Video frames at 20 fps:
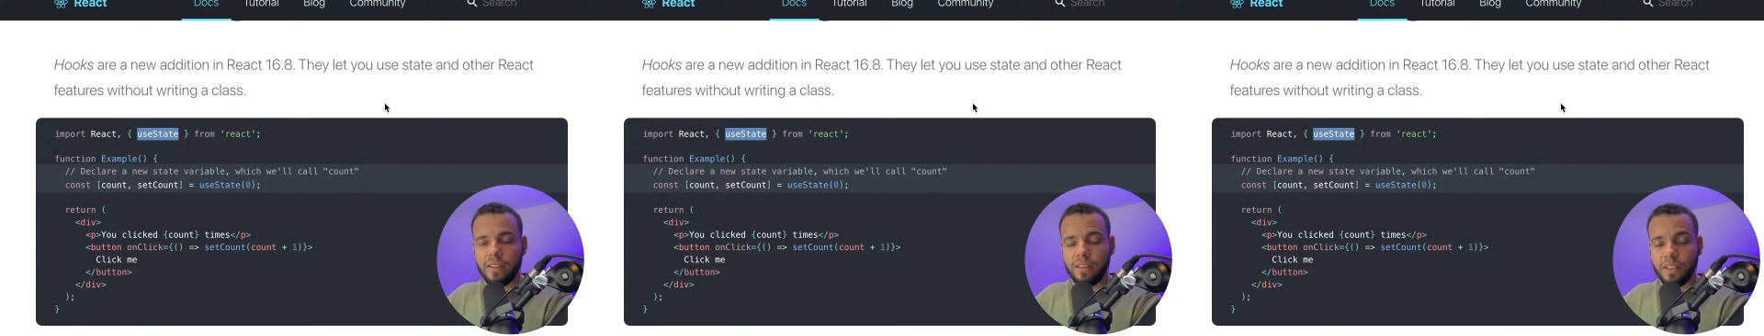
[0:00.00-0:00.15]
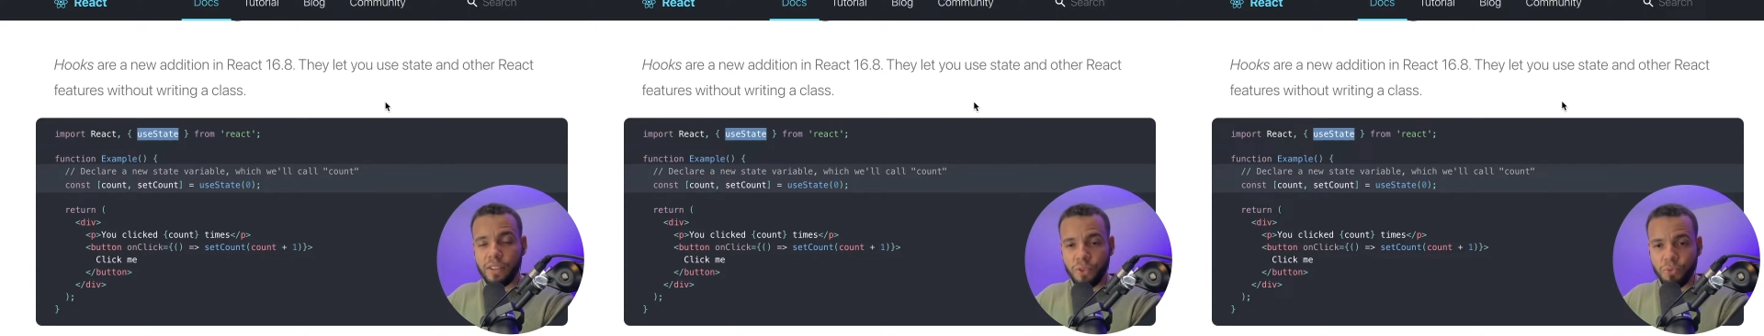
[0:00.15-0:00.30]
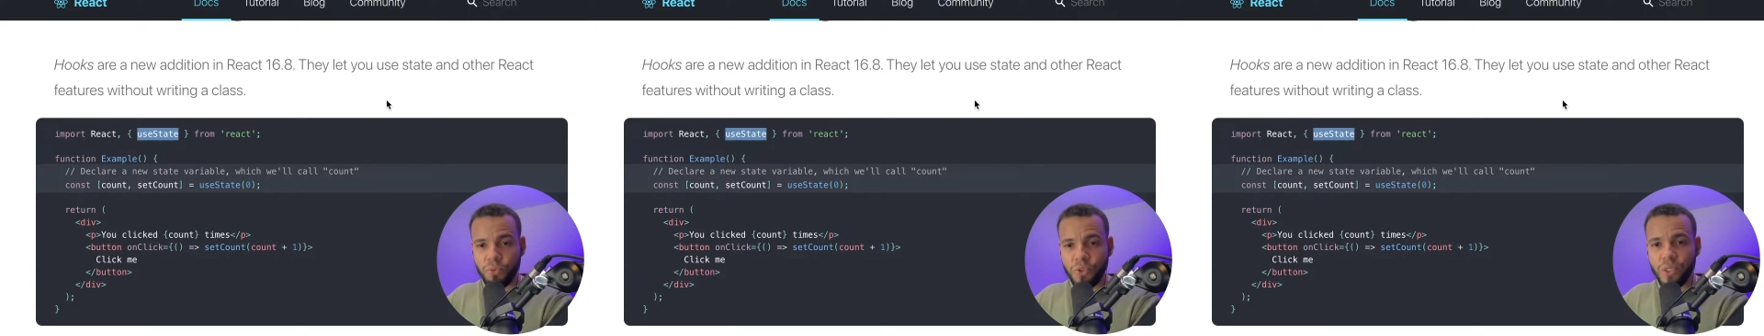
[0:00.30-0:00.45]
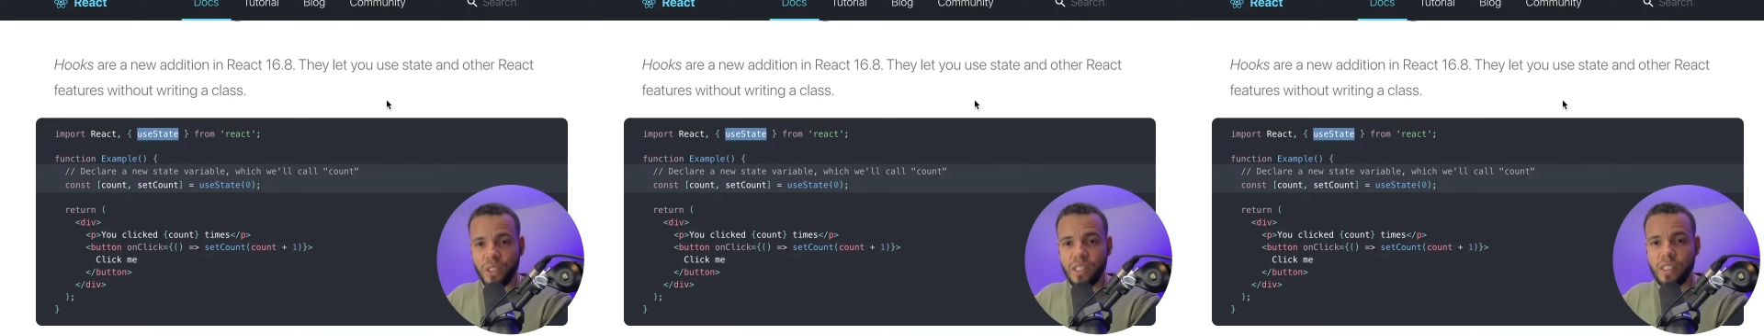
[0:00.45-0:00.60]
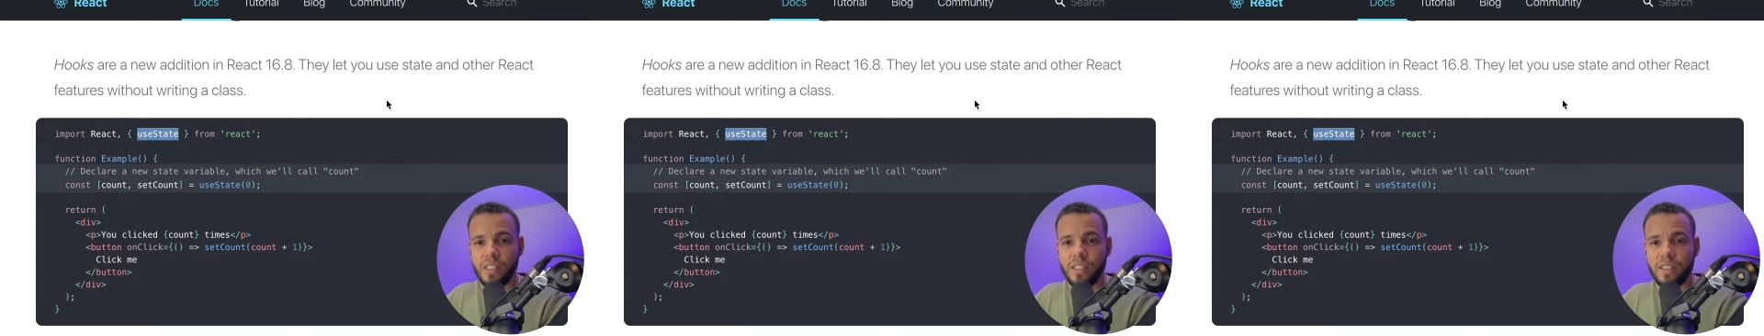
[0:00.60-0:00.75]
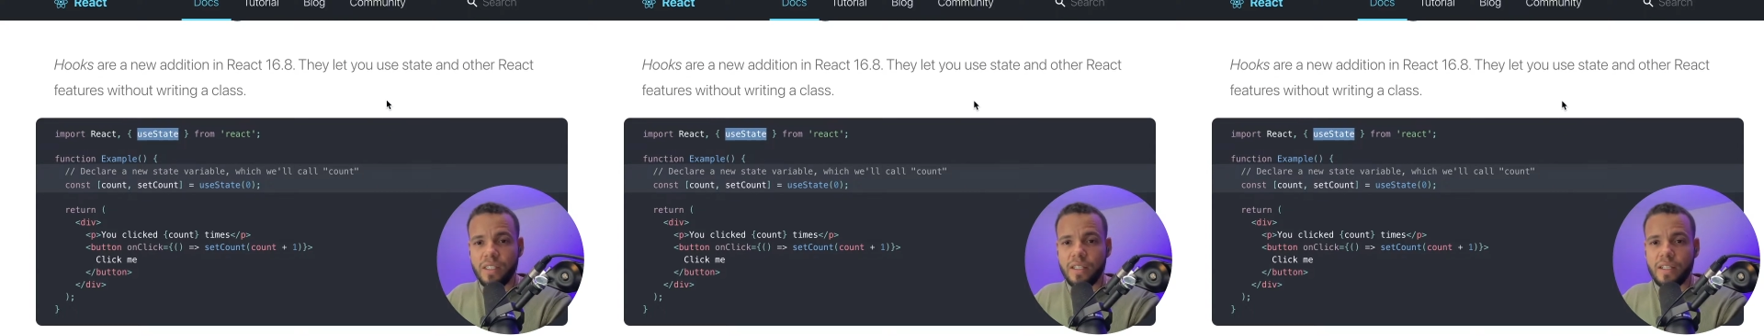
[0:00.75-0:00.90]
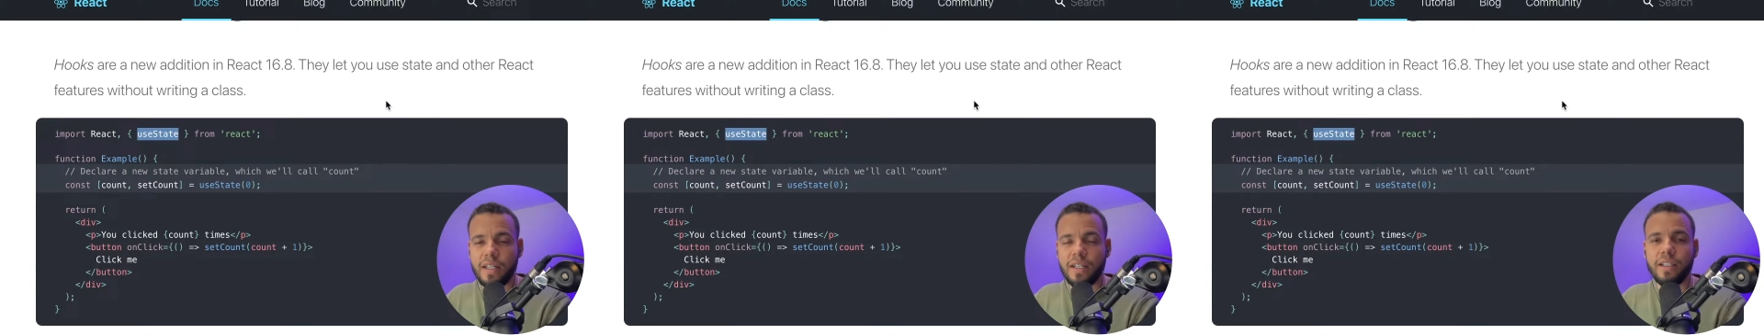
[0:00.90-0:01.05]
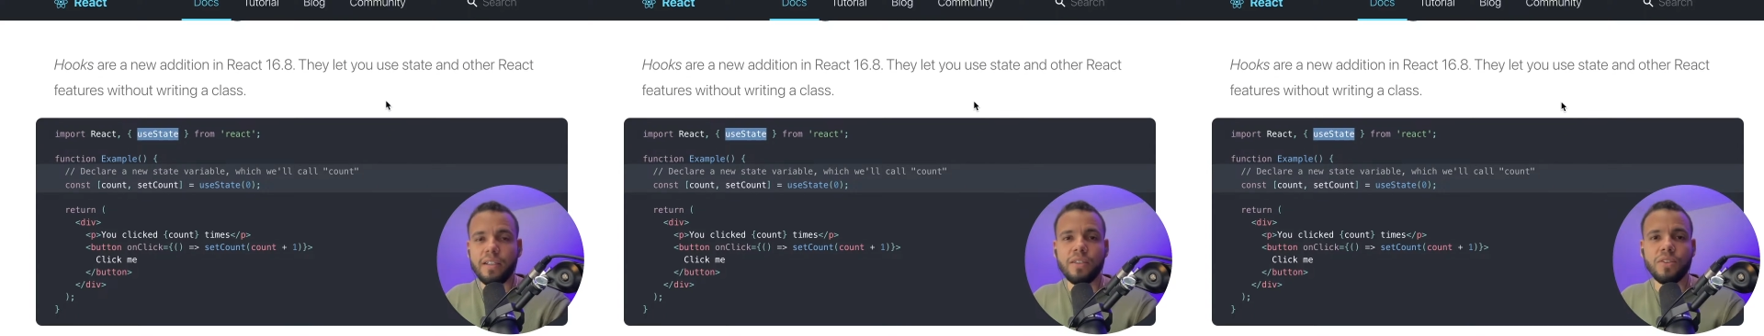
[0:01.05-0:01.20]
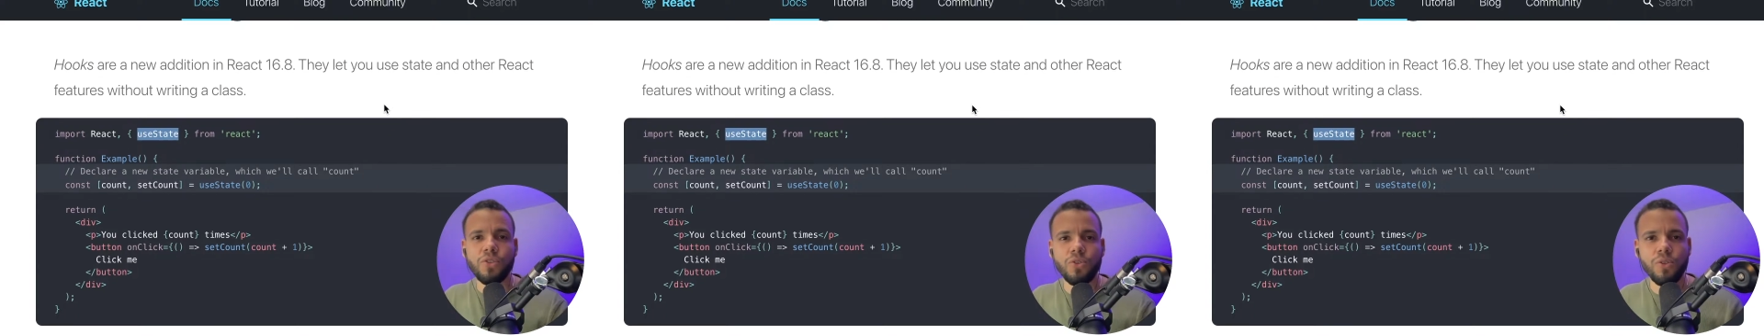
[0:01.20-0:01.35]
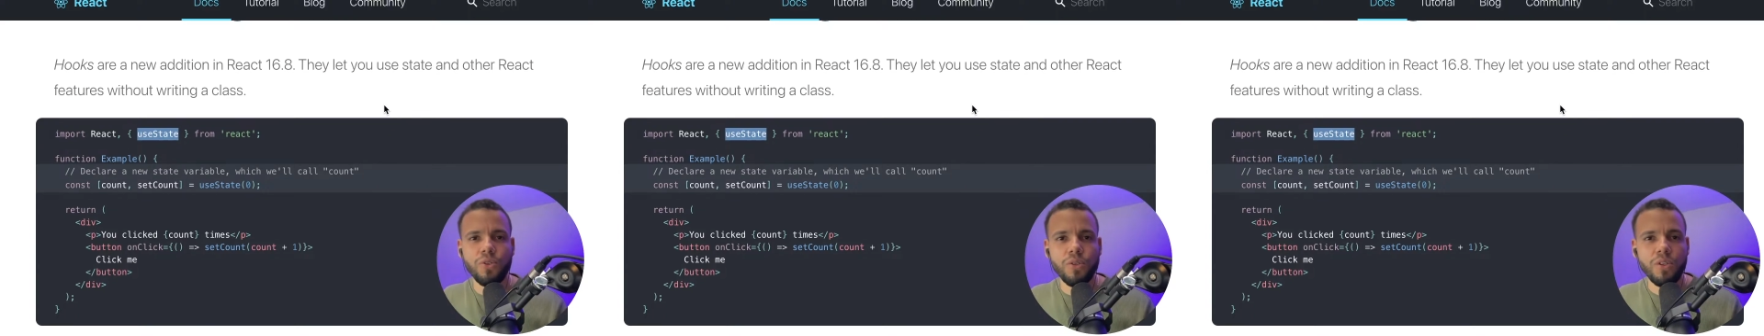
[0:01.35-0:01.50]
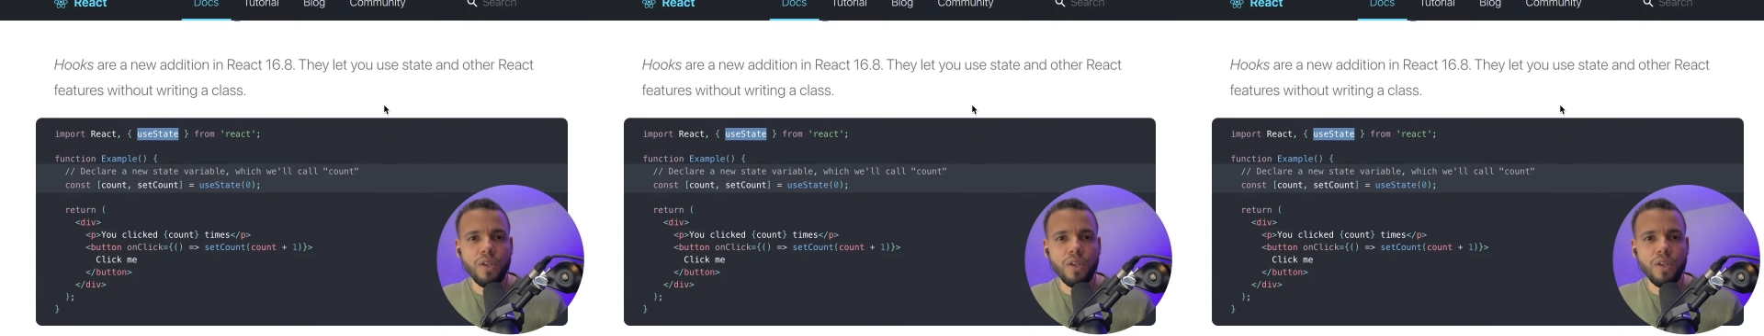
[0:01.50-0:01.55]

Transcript: the community, decided to